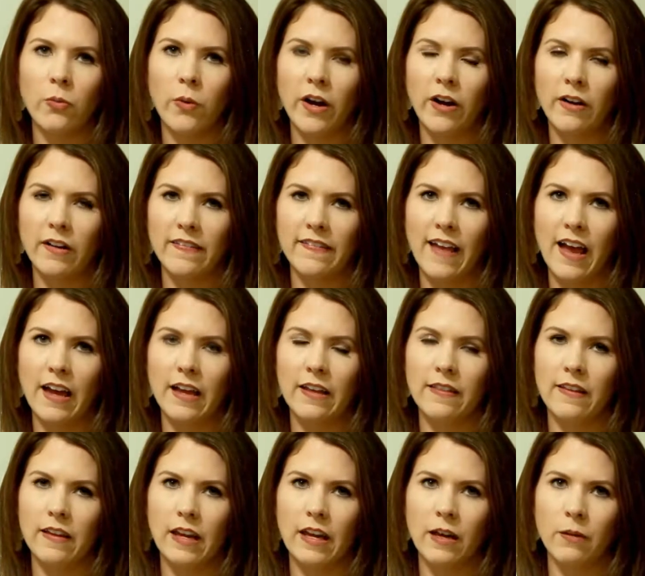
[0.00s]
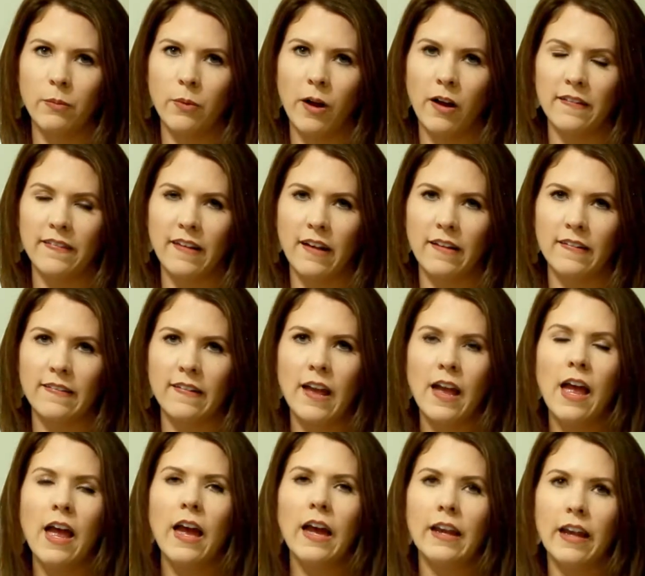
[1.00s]
where it's at in the heat process
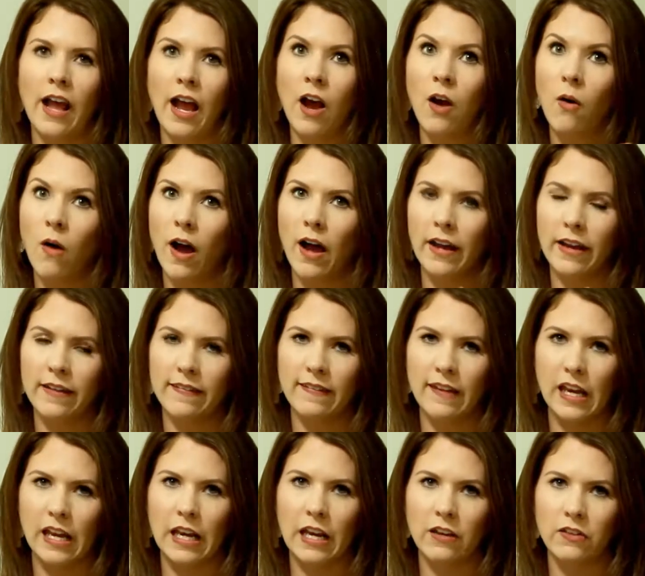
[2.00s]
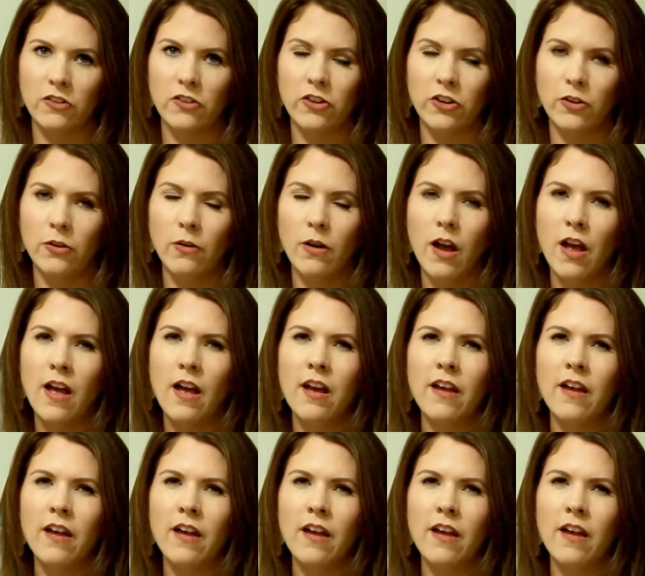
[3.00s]
and how high it's heating to.